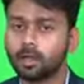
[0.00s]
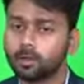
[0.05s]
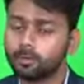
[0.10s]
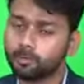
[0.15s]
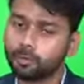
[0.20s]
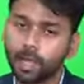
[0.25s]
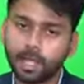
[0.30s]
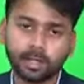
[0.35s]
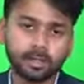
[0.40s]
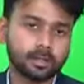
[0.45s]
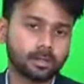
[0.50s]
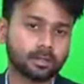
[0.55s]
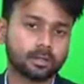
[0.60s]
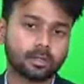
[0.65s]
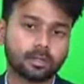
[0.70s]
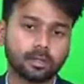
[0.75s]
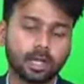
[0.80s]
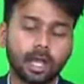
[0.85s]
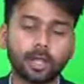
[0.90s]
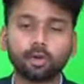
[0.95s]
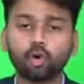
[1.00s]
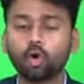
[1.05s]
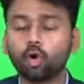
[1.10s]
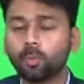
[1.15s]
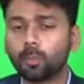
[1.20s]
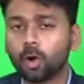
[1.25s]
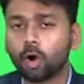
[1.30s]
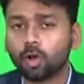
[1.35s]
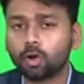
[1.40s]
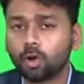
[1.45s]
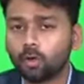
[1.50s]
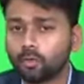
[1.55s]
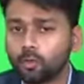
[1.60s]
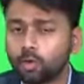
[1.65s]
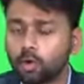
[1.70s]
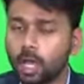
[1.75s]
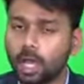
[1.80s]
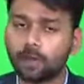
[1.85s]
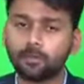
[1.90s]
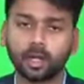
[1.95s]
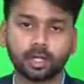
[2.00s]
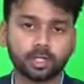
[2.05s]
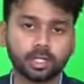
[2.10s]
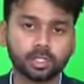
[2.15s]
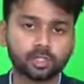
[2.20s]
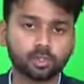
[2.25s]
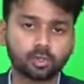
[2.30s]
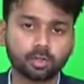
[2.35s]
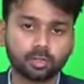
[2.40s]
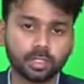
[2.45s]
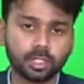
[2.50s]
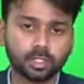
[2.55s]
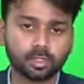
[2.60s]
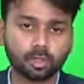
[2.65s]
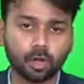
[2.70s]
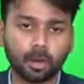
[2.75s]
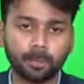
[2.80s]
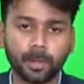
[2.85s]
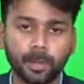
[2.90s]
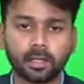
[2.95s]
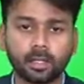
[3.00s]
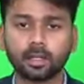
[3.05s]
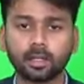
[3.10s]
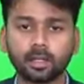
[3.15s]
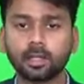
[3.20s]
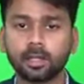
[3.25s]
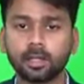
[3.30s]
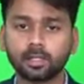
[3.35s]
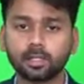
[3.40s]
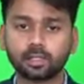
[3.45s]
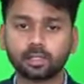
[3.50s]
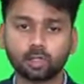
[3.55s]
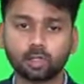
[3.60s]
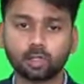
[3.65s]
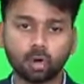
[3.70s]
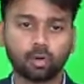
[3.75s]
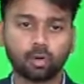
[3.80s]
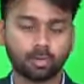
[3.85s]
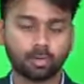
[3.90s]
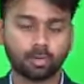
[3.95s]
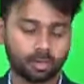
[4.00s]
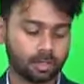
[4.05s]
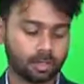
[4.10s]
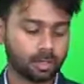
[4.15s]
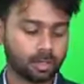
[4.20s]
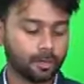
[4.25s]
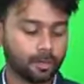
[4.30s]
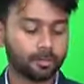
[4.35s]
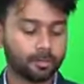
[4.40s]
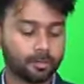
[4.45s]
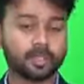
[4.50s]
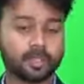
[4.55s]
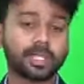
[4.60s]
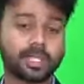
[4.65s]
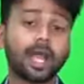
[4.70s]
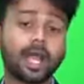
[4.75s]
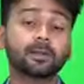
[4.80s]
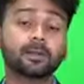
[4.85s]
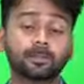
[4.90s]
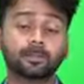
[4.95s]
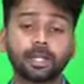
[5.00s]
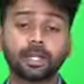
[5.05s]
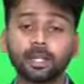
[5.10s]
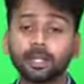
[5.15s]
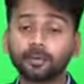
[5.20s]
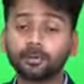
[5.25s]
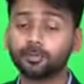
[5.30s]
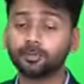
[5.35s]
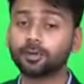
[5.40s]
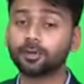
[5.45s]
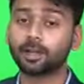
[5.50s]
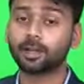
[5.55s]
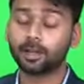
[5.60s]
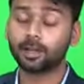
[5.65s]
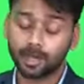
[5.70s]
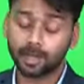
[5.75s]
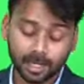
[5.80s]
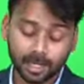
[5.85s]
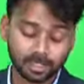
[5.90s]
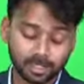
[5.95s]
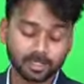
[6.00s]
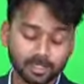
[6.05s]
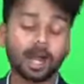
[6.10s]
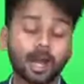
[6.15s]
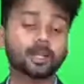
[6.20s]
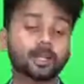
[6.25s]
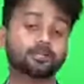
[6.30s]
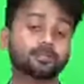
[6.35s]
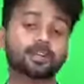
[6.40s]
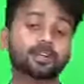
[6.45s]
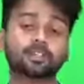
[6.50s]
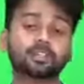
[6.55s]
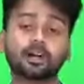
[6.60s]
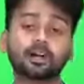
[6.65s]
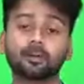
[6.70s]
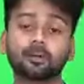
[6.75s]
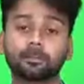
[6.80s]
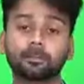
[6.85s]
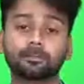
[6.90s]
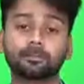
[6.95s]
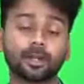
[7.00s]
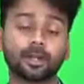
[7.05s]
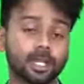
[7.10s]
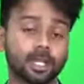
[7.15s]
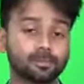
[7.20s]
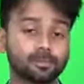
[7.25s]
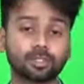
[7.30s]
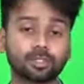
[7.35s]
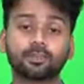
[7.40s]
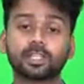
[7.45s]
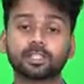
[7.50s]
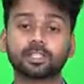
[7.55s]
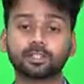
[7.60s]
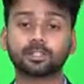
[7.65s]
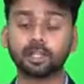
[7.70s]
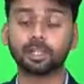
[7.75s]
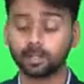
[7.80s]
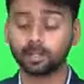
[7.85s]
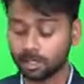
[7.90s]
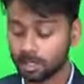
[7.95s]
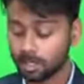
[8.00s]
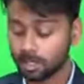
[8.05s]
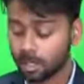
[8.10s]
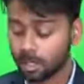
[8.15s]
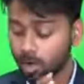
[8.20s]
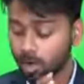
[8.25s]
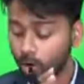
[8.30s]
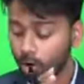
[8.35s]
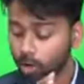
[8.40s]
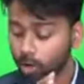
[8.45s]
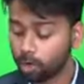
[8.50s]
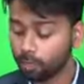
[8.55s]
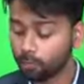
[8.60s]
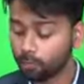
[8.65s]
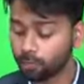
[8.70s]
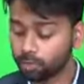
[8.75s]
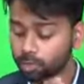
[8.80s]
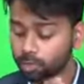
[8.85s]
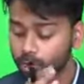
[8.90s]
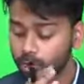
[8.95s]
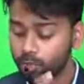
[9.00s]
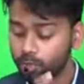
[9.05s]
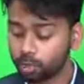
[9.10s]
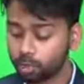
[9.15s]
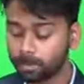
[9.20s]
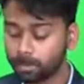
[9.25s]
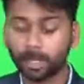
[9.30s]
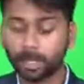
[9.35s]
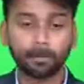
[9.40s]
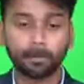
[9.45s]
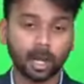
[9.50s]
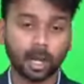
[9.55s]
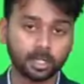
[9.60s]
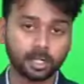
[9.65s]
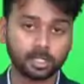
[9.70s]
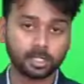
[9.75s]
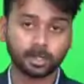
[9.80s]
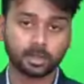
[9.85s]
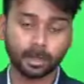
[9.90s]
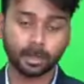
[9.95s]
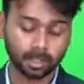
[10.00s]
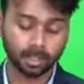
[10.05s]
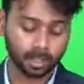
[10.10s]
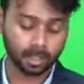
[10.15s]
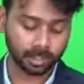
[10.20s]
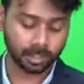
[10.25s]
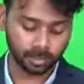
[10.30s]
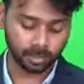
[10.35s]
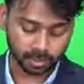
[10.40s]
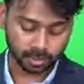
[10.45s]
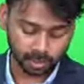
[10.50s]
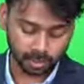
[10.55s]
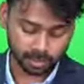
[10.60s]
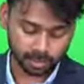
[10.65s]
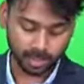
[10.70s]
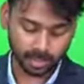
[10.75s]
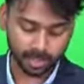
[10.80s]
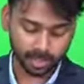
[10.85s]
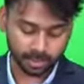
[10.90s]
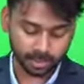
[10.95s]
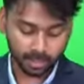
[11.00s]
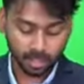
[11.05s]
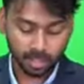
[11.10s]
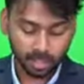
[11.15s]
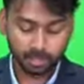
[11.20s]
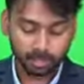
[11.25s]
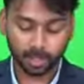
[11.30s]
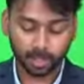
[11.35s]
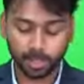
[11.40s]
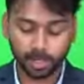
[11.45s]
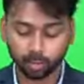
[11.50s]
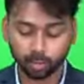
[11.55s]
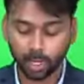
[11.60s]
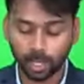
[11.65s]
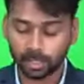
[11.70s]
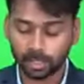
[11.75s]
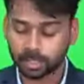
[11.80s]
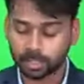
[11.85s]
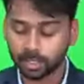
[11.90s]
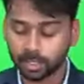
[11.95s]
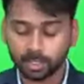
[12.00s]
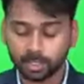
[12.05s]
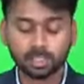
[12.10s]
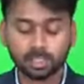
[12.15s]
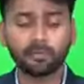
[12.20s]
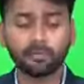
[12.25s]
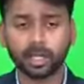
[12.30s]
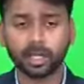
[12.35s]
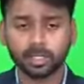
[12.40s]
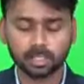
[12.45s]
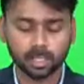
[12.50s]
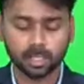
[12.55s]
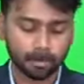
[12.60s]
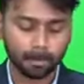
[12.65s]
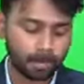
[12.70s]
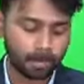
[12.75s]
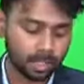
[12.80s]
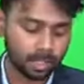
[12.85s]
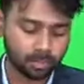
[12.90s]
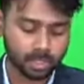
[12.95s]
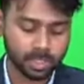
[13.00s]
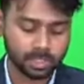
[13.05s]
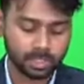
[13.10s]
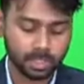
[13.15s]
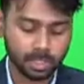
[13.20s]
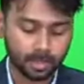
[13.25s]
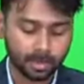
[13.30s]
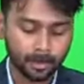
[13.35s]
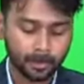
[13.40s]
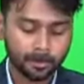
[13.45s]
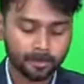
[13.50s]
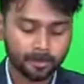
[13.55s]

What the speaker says: Fine. I hope all of you have understood this topic. So with that belief, let's start with a prelims question. All of you should be participating in this and try to answer. It is a very simple question.